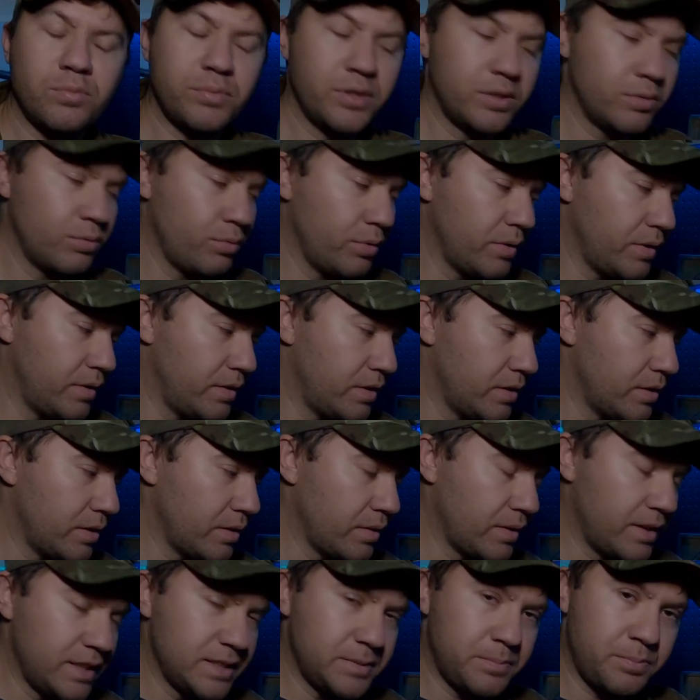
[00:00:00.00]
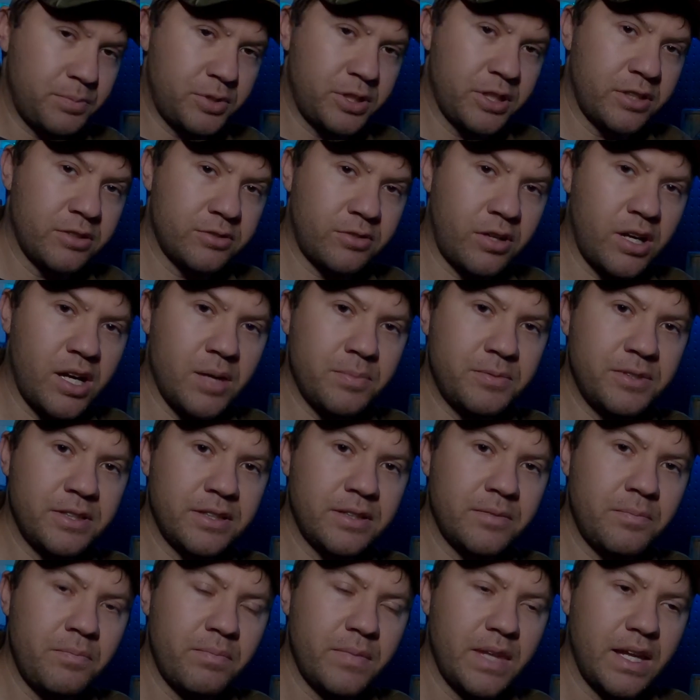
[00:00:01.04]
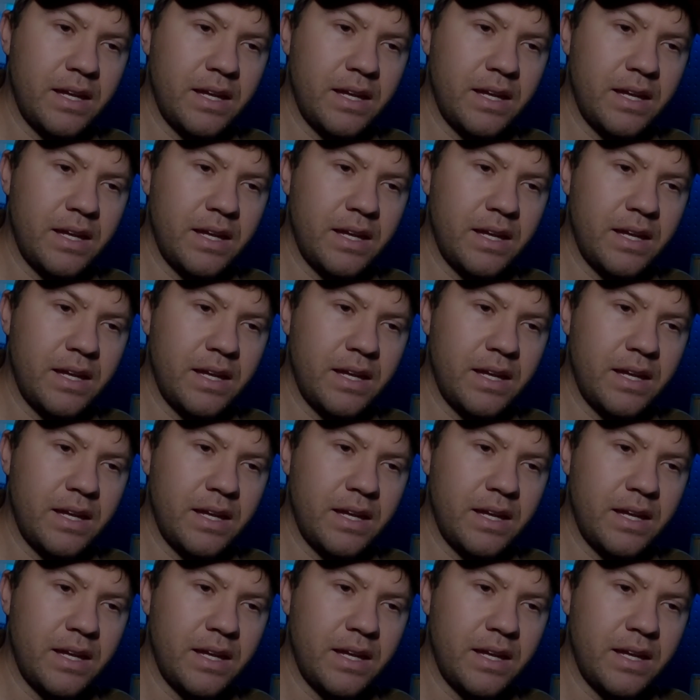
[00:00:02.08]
But with this particular Optic,